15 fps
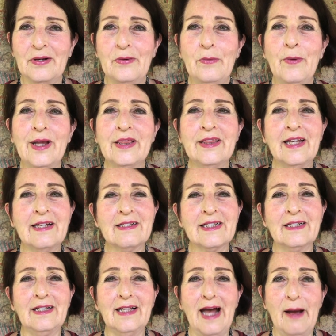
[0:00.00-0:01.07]
When things
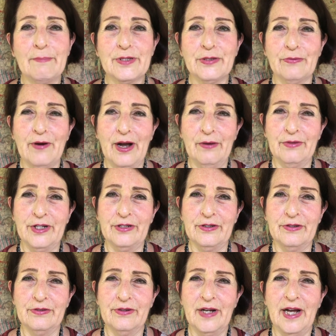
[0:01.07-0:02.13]
collapse around
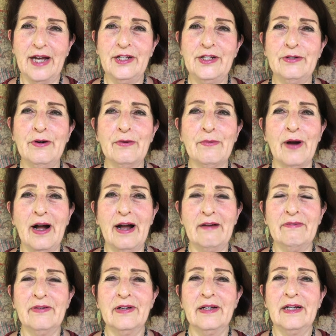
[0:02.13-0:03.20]
you and you arrive
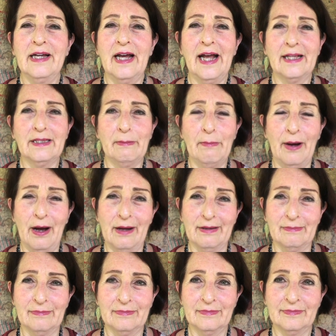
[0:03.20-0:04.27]
at the
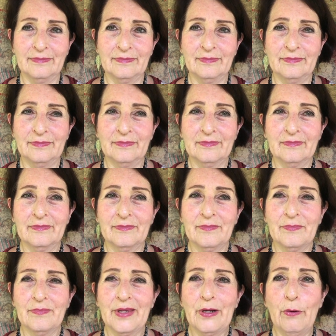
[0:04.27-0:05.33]
bottom,
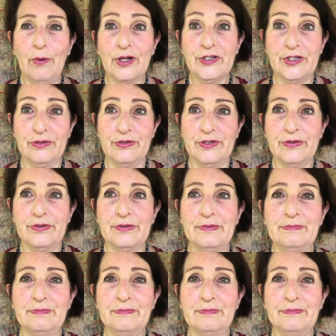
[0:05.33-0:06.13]
what do?